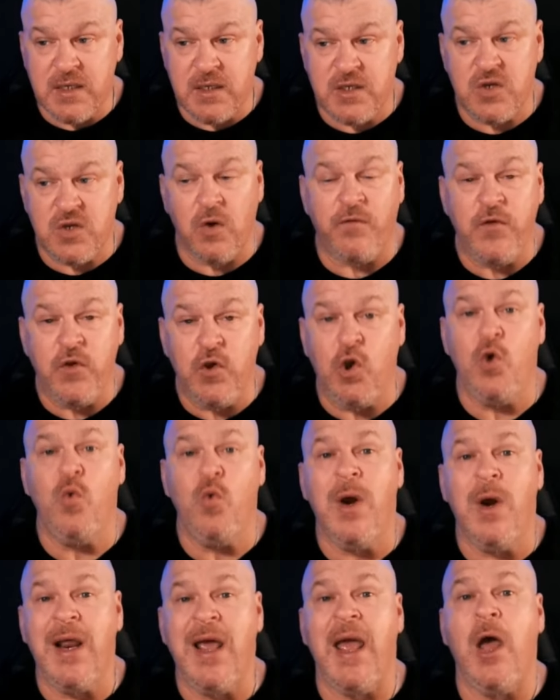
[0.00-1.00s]
So if you
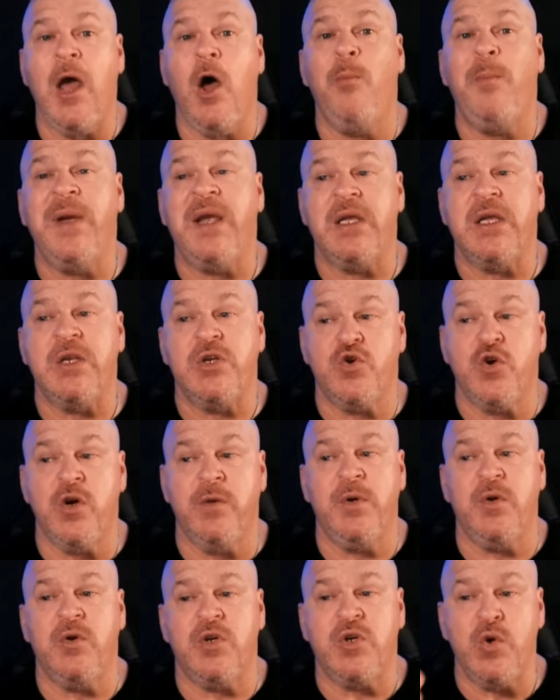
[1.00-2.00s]
want to help and
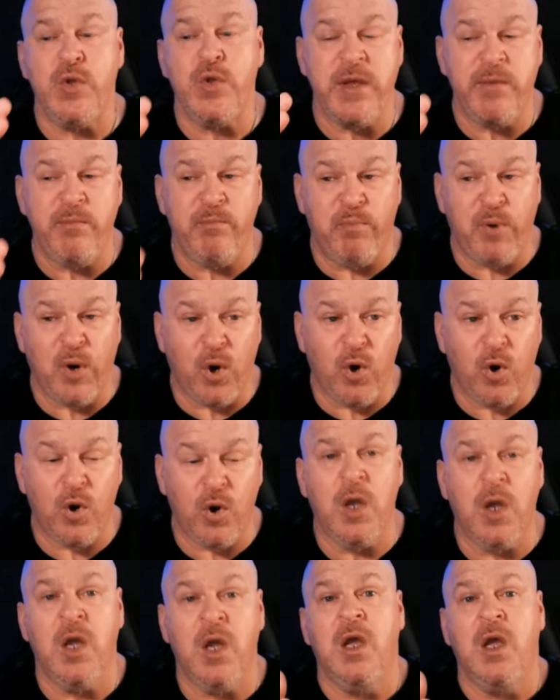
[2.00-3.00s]
contribute to the
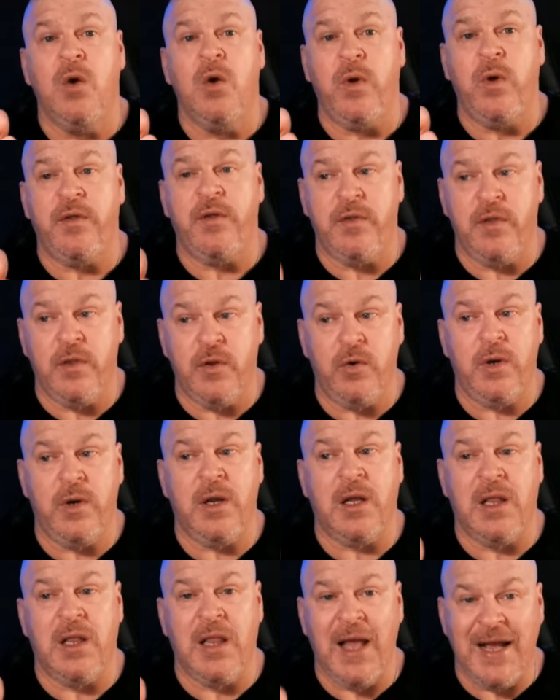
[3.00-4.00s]
burn with
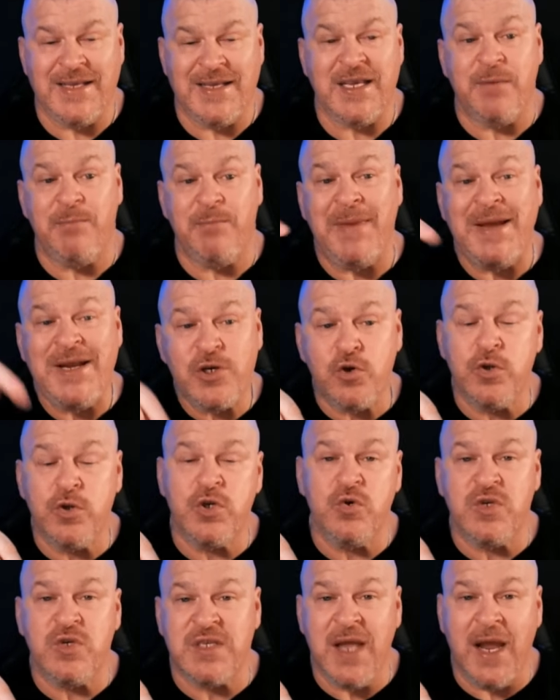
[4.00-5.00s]
Luna Classic, make sure
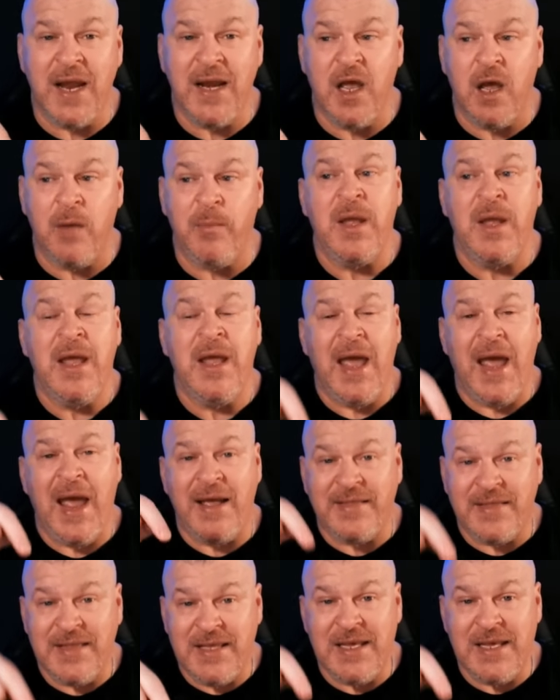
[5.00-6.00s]
that you sign up
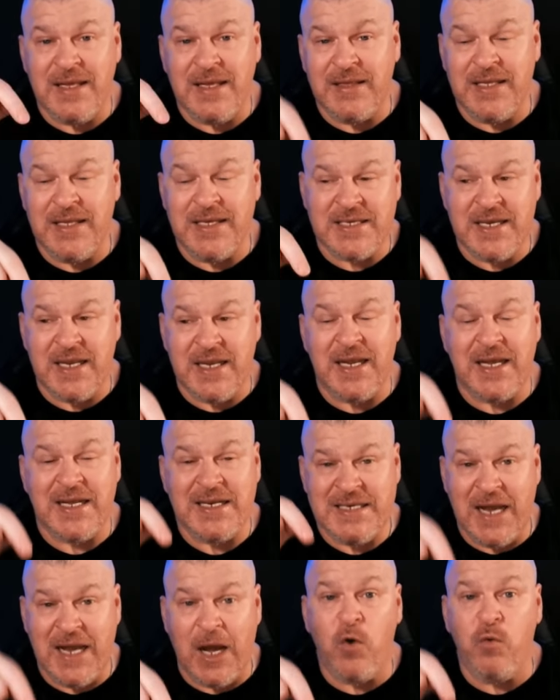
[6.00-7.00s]
at the listing
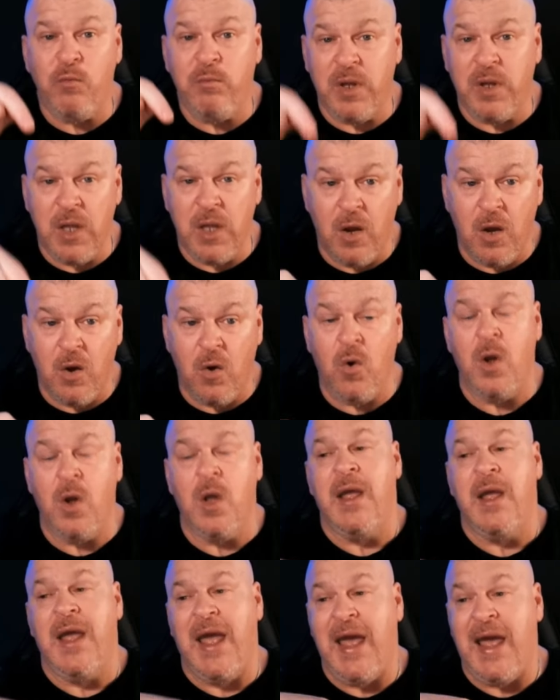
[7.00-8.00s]
down below,
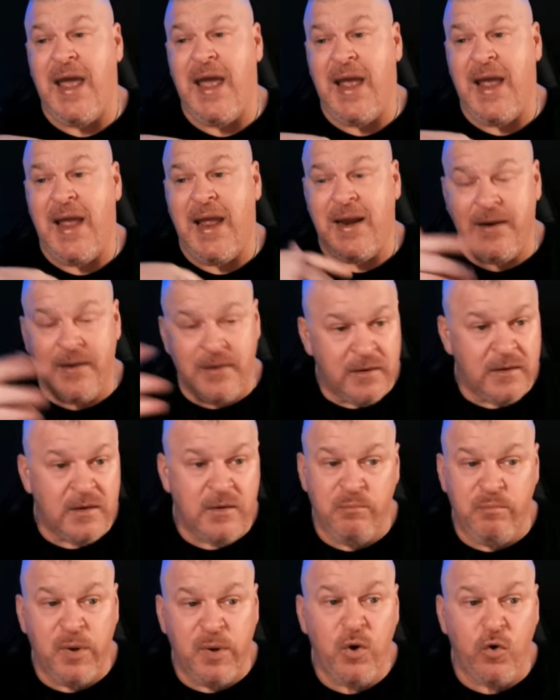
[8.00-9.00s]
and
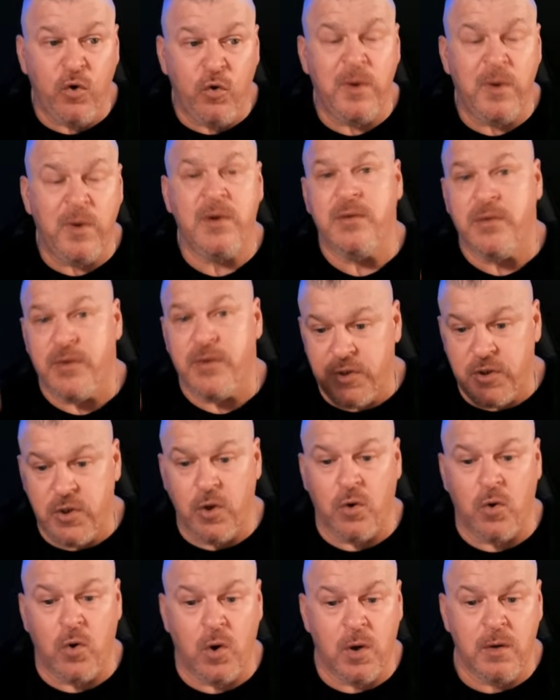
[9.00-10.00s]
boom,
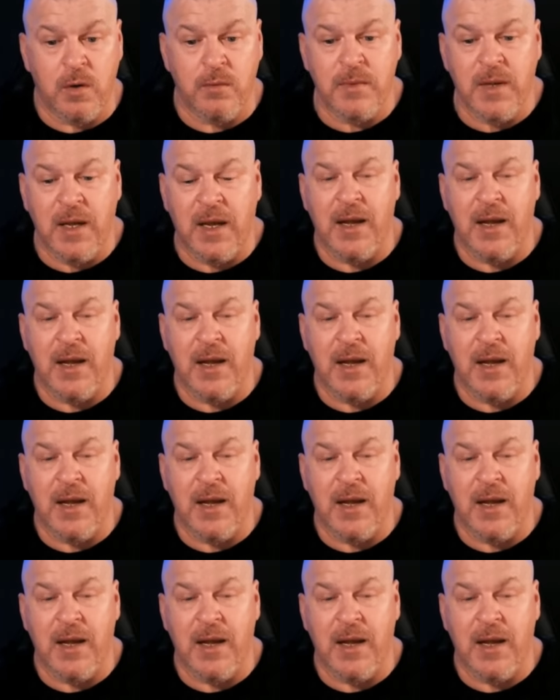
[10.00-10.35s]
you're